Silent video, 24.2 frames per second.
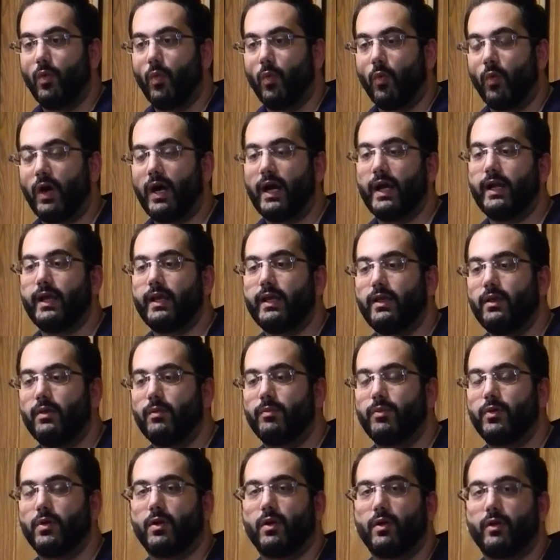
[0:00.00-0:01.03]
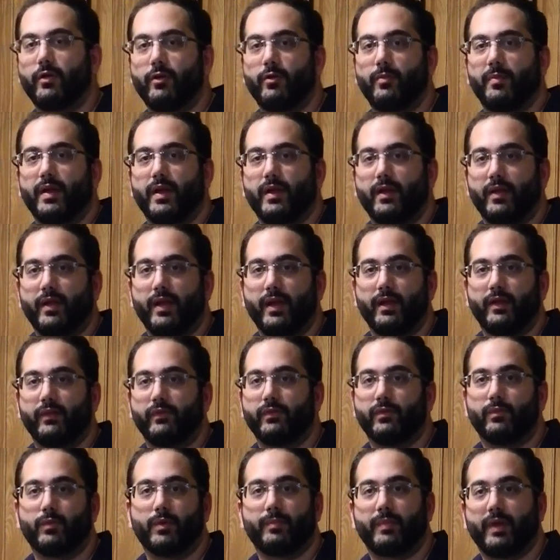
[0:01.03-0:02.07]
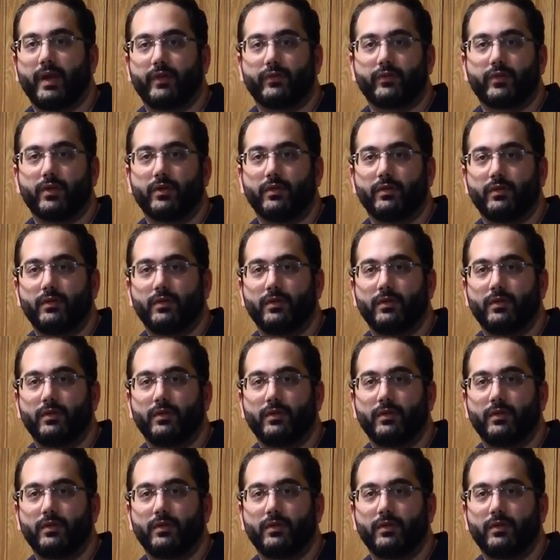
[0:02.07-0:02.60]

why put all your ba- eggs in one basket?